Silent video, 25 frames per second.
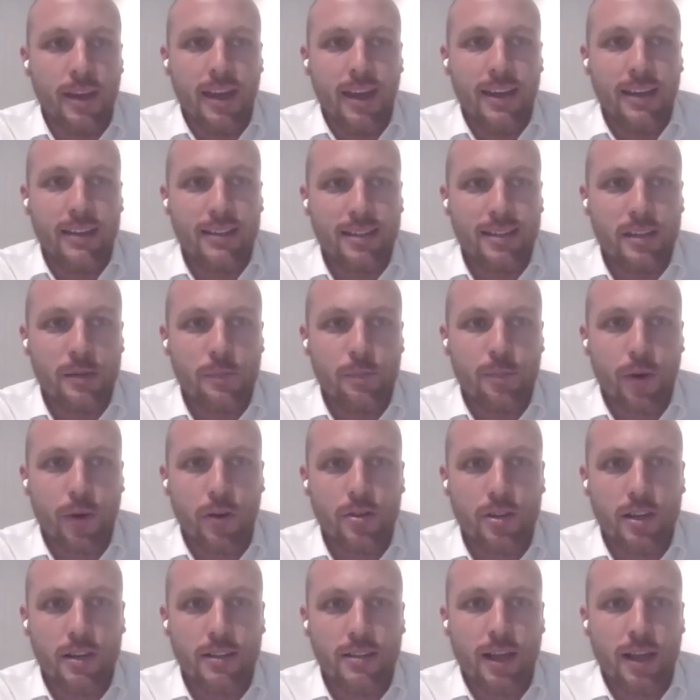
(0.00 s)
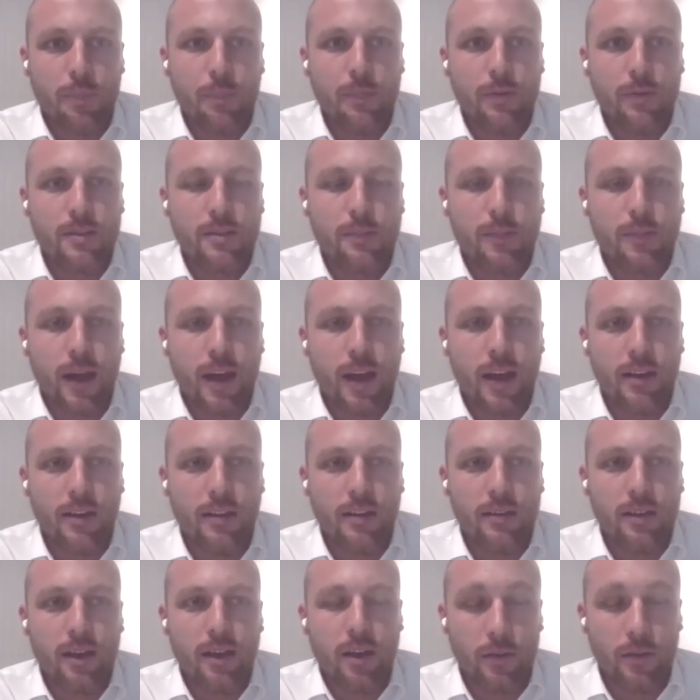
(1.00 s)
getting tin projects up in
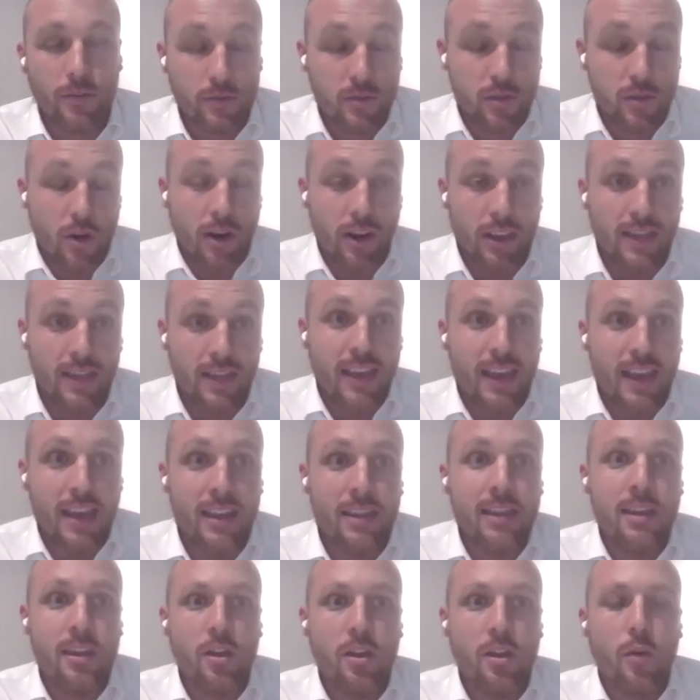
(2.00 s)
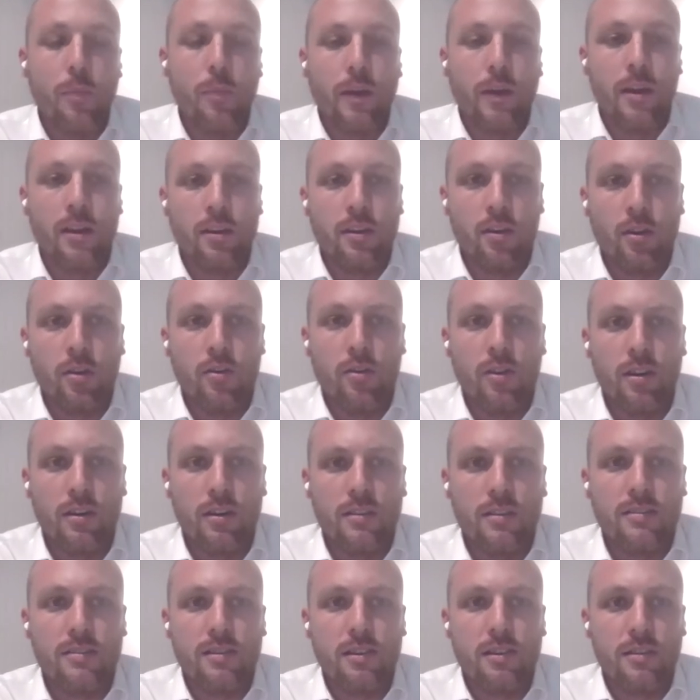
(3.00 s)
Spain, in the European
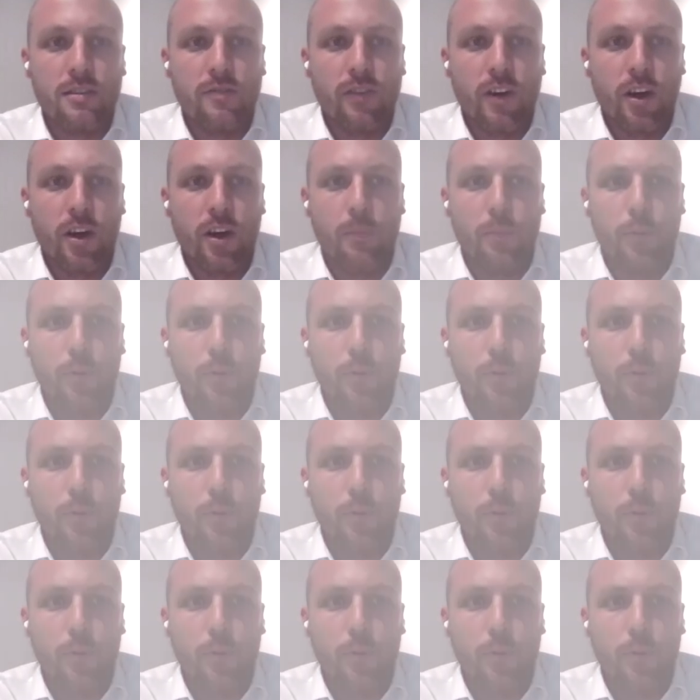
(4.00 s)
Union is very